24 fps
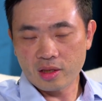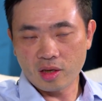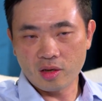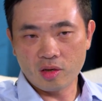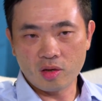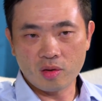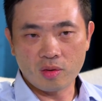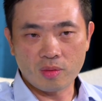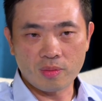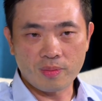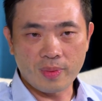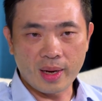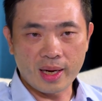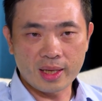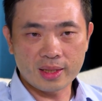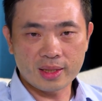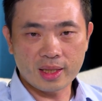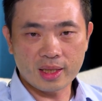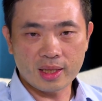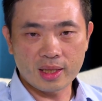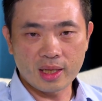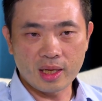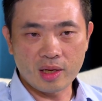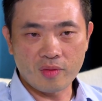so
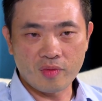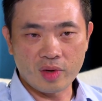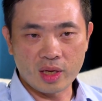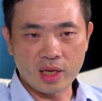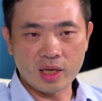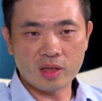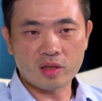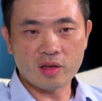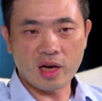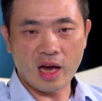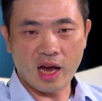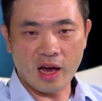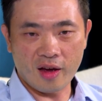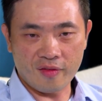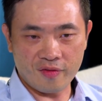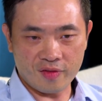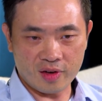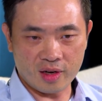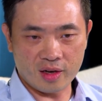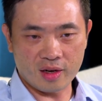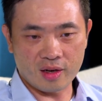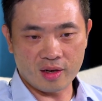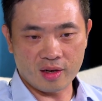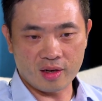basically we need to
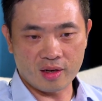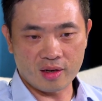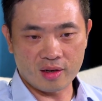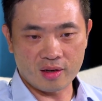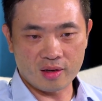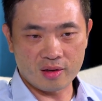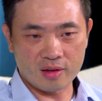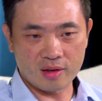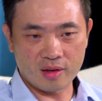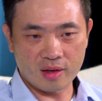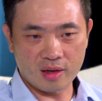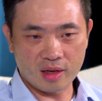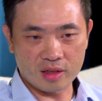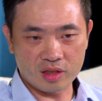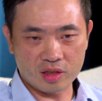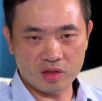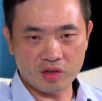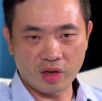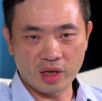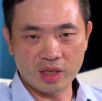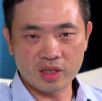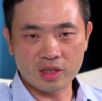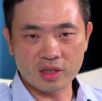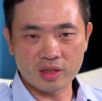have a
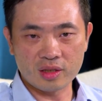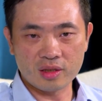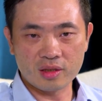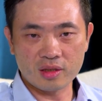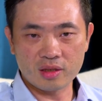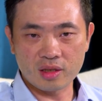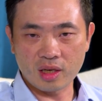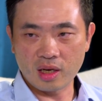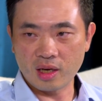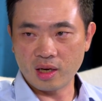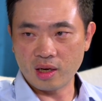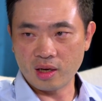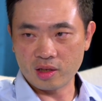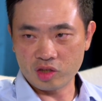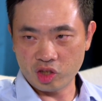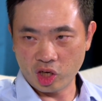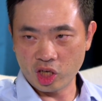stringent uh,